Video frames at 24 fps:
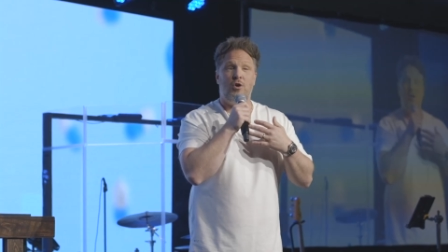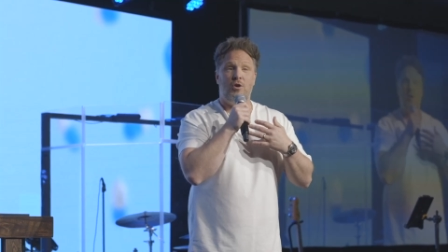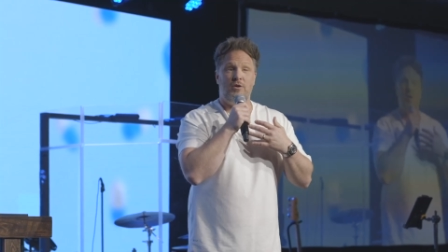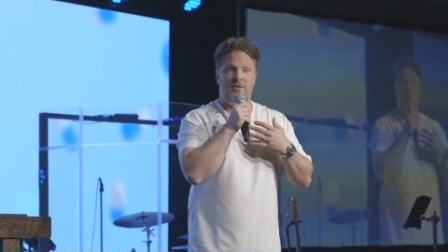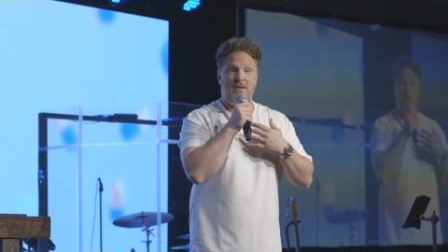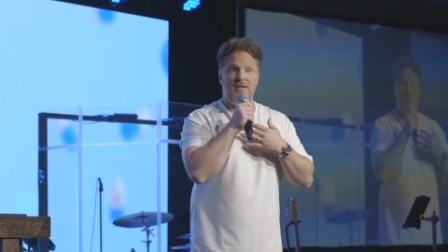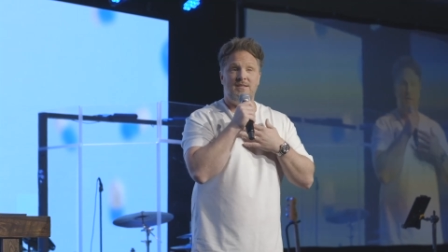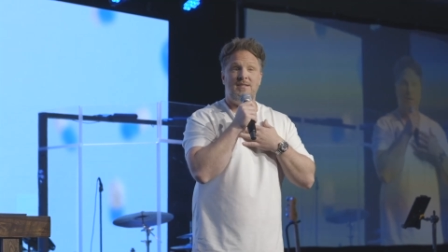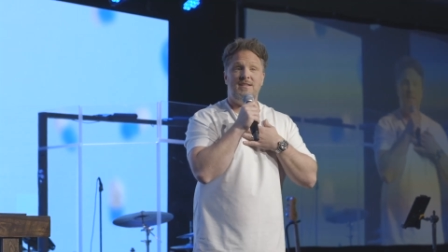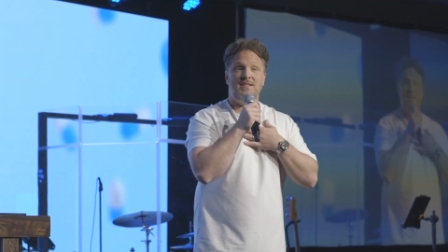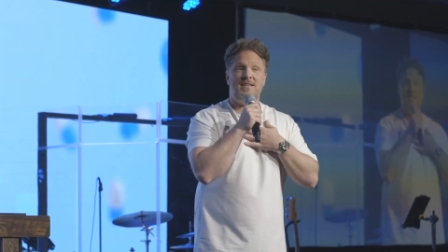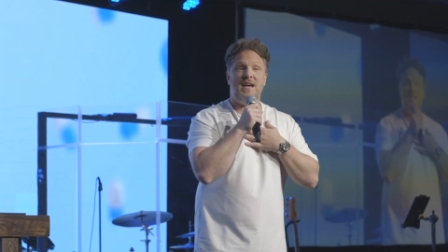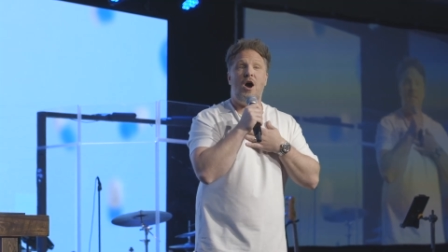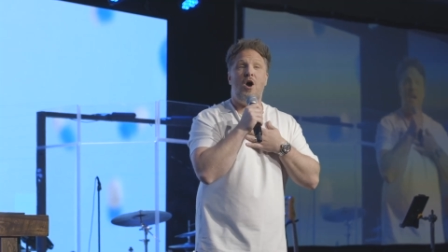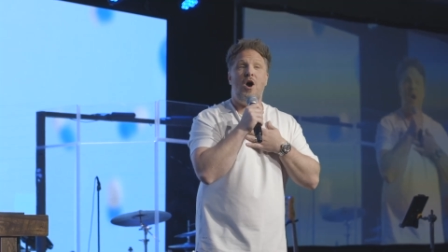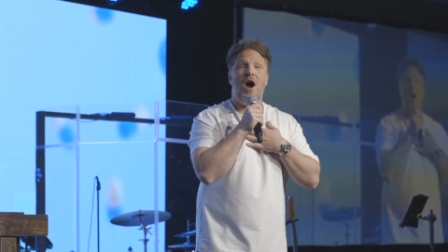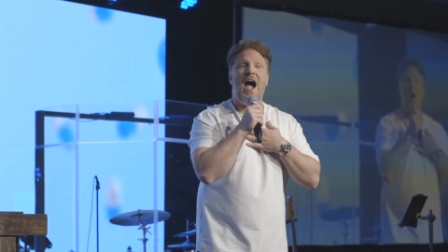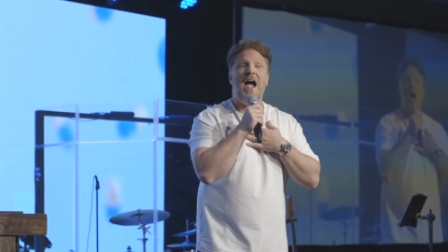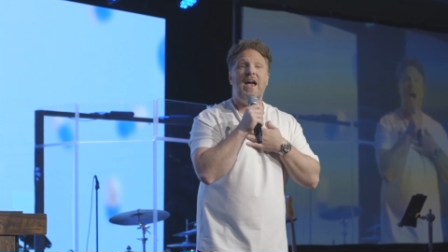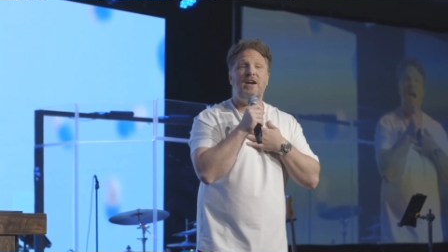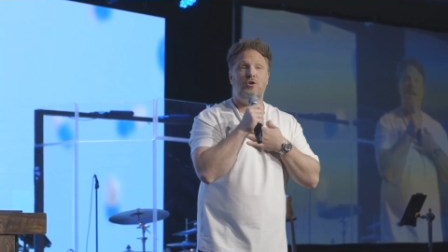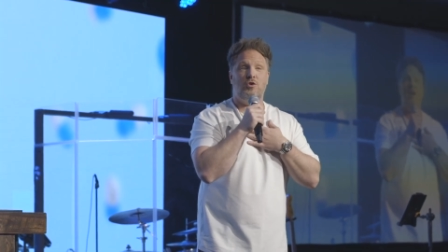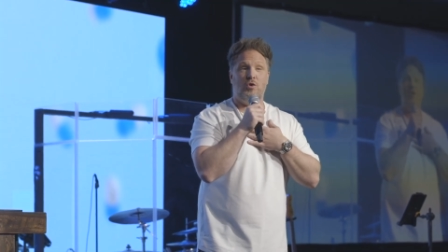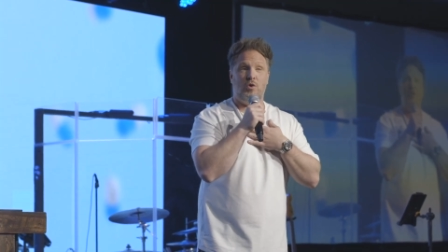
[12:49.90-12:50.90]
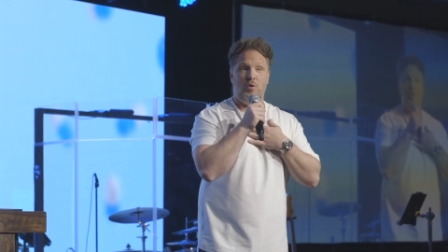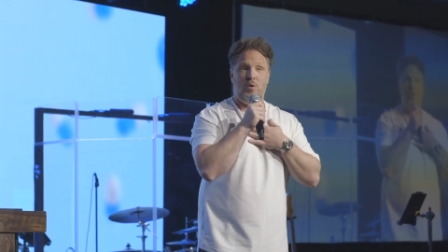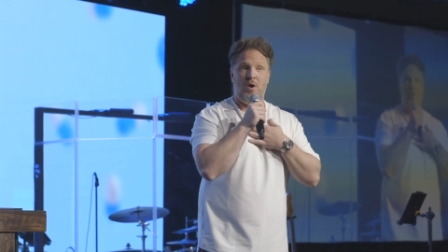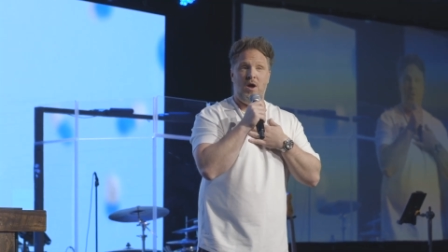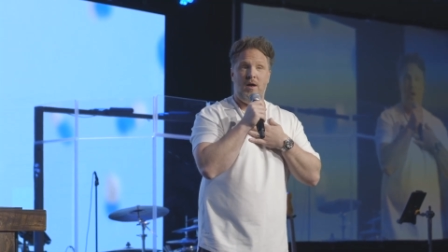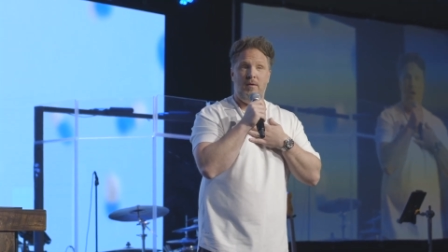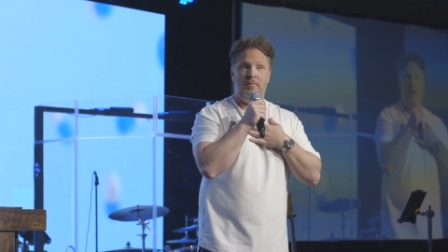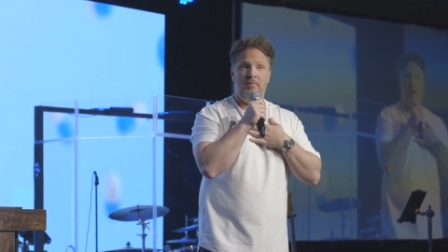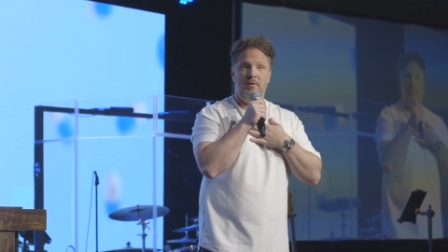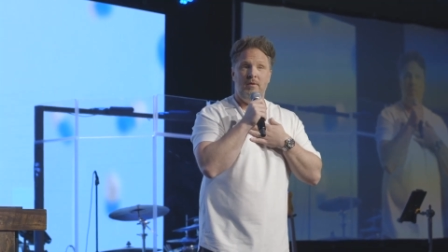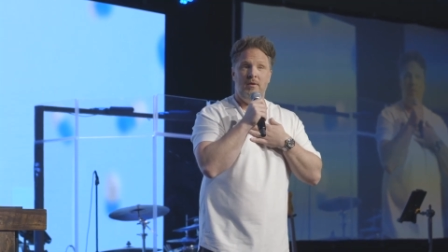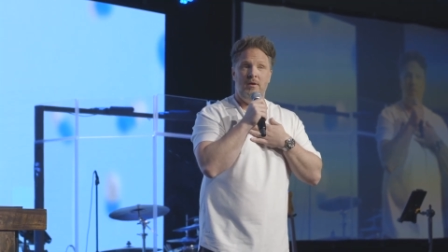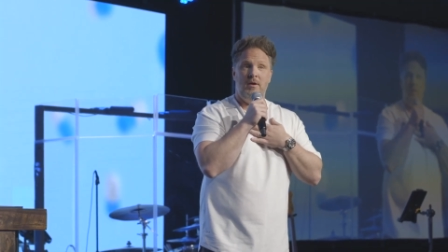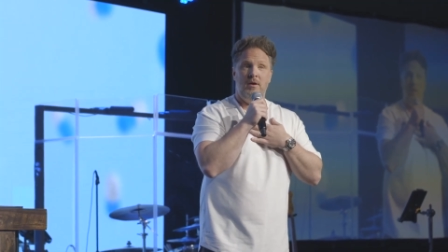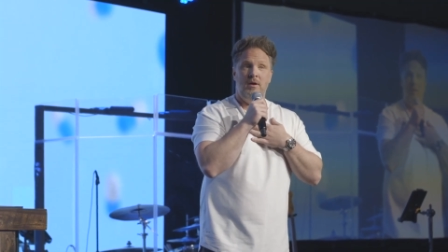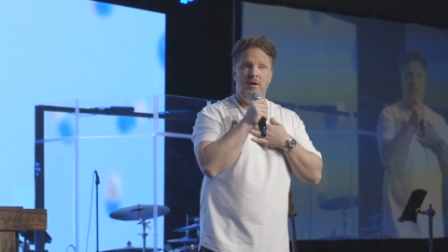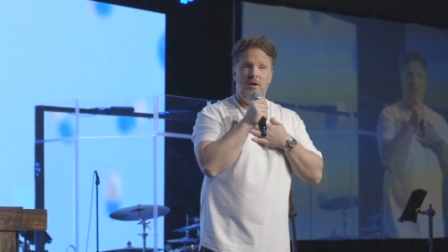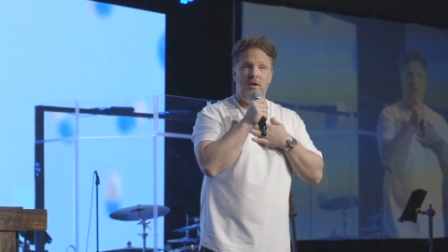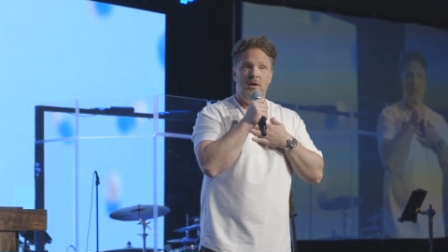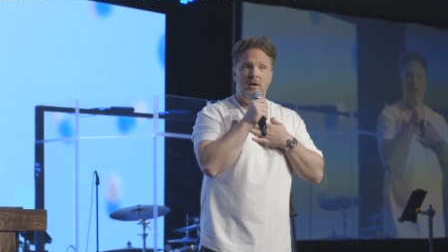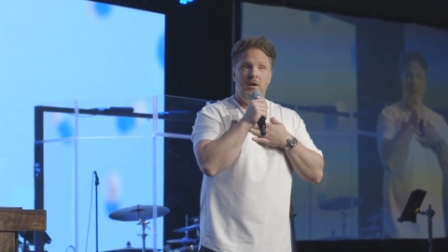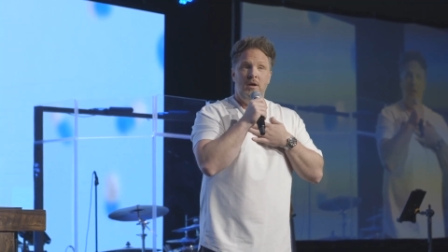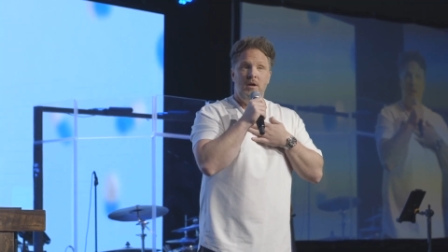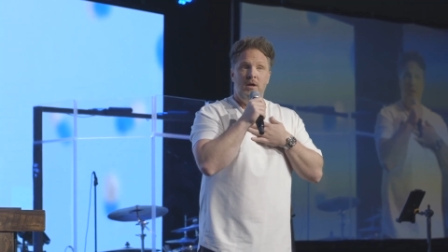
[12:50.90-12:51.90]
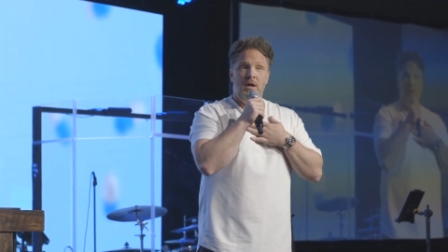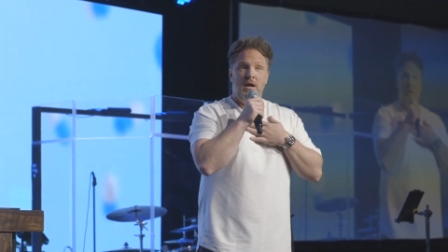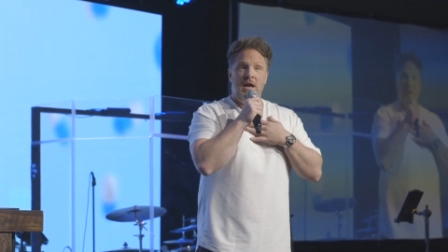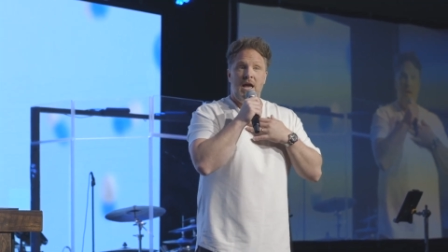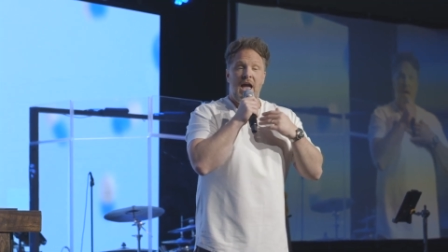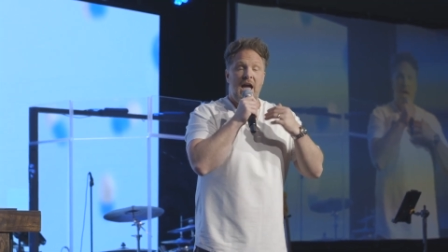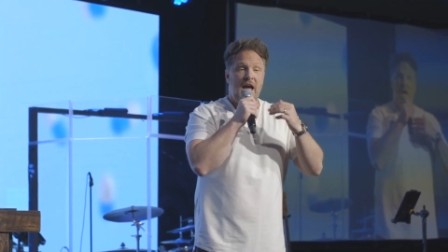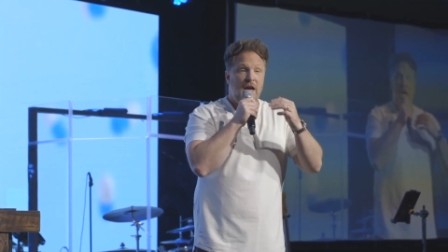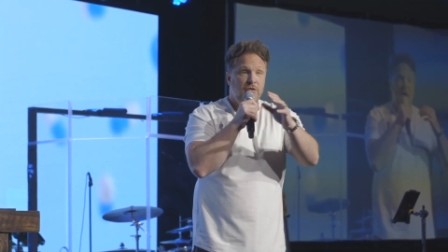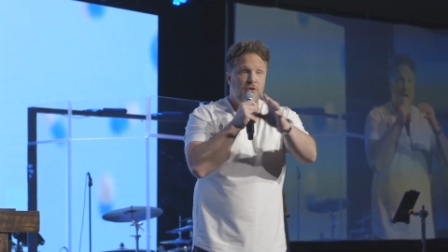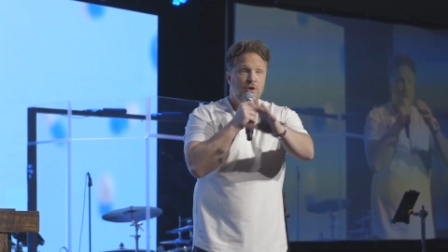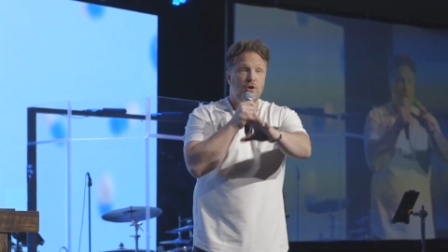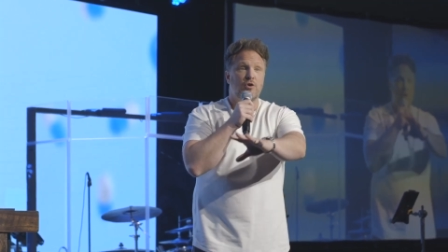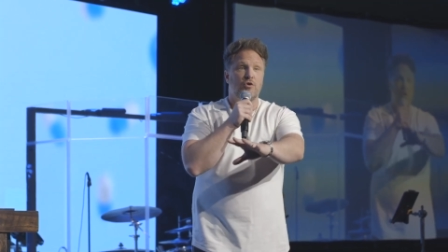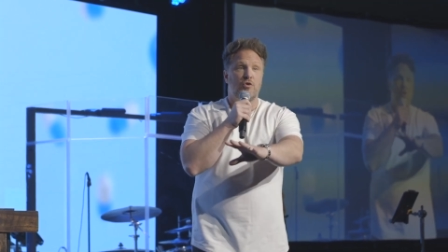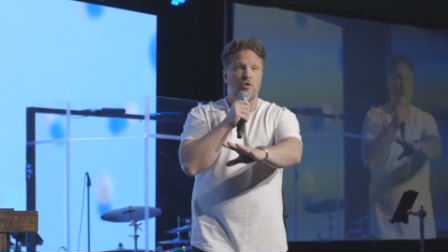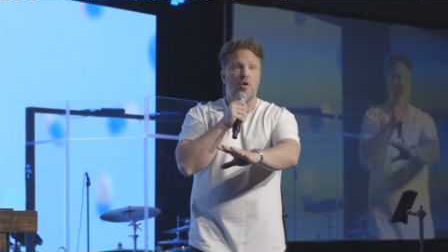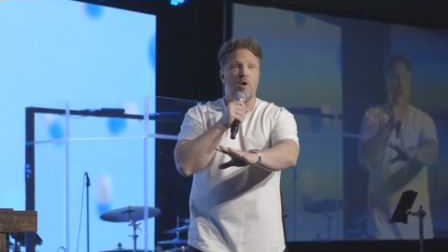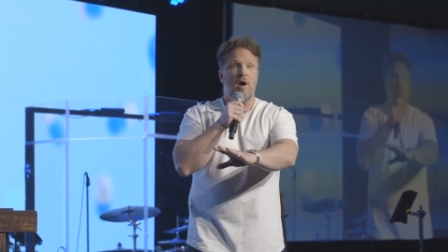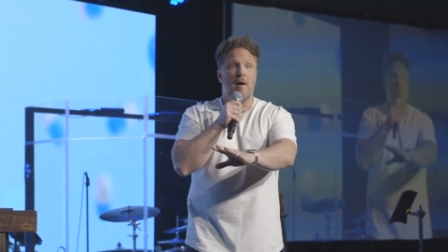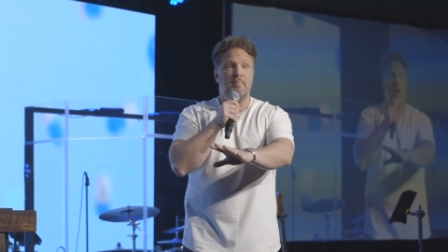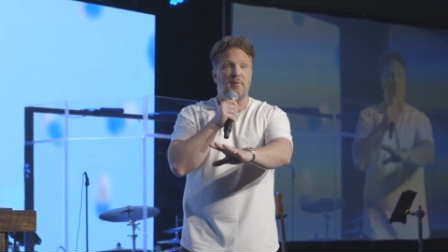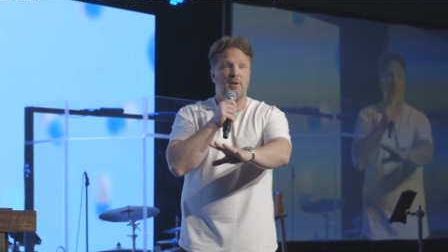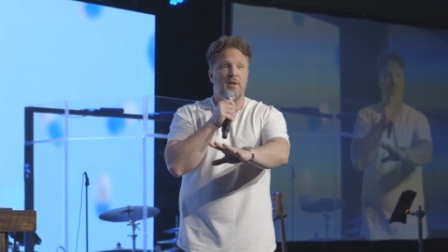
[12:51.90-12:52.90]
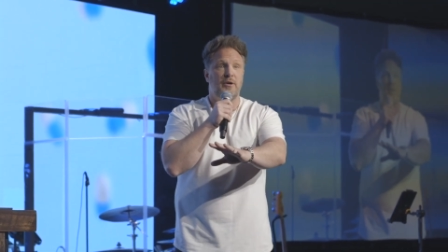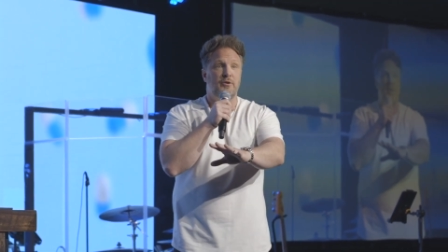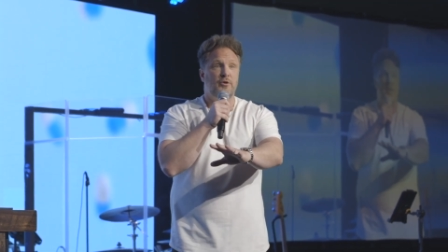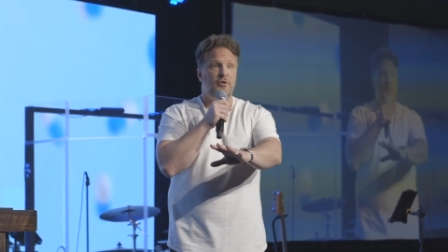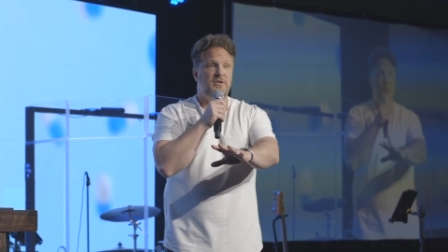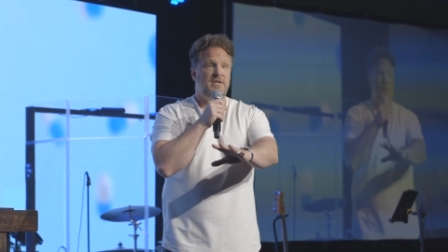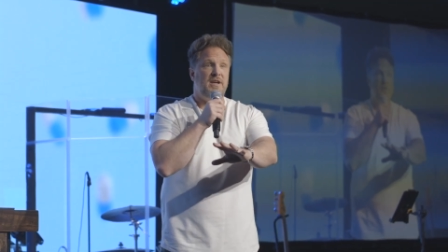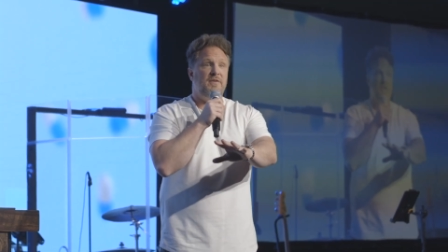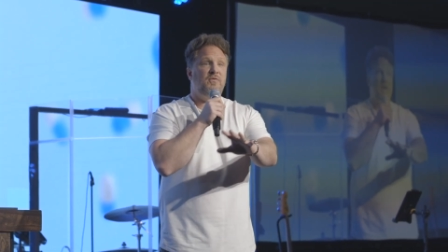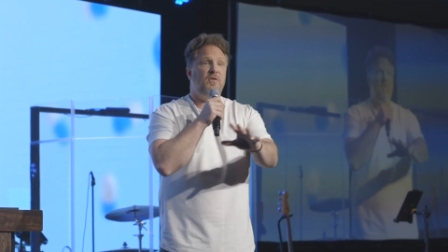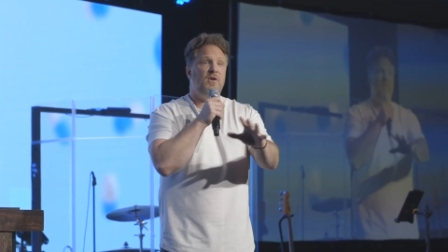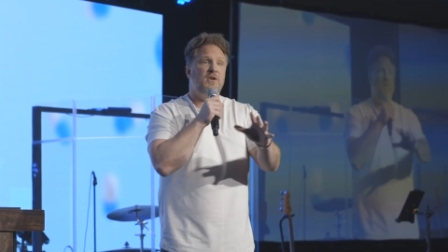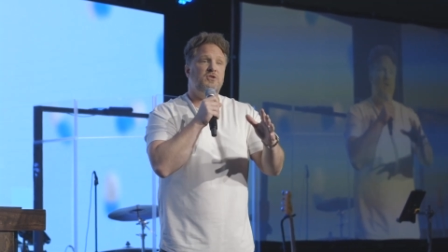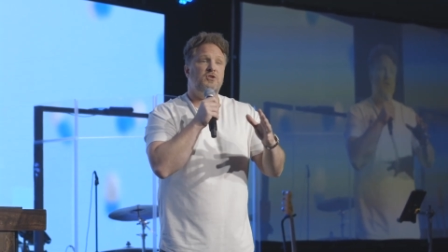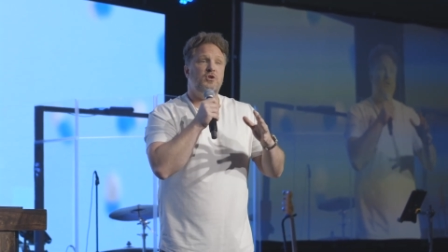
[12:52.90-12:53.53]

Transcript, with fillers: This is how I grew up. Heather grew up a little different.